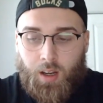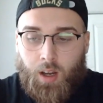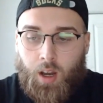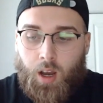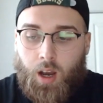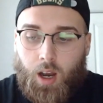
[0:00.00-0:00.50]

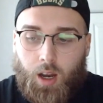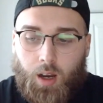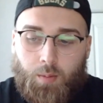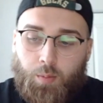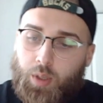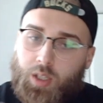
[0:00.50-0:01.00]
But
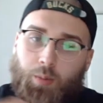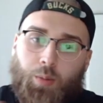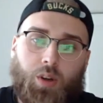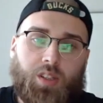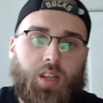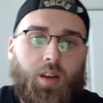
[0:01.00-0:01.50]
the boys
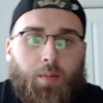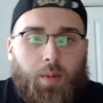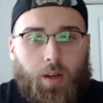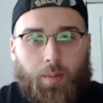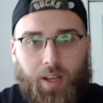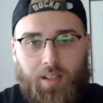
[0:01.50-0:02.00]
gave me an
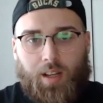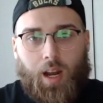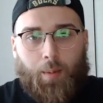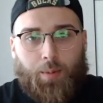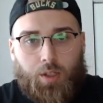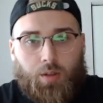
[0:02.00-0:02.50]
amazing
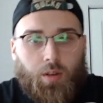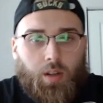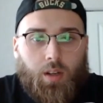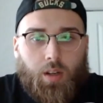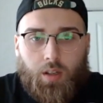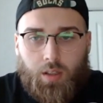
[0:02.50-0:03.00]
opportunity
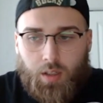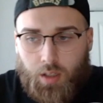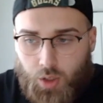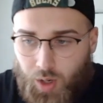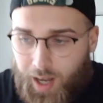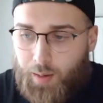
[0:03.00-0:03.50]
to try
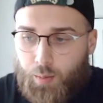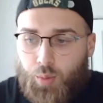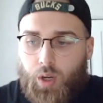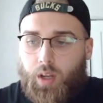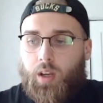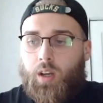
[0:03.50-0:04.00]
and bring
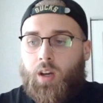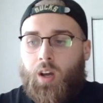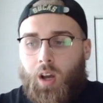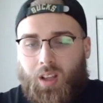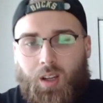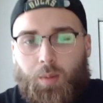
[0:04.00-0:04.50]
a little
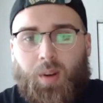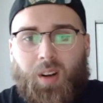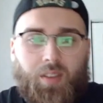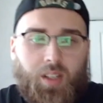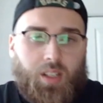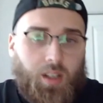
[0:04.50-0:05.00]
bit of a
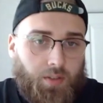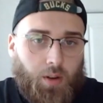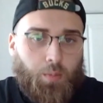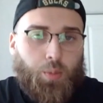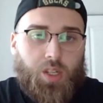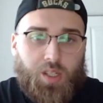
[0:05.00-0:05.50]
different
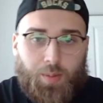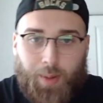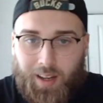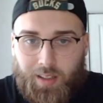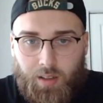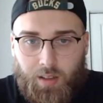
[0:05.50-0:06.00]
perspective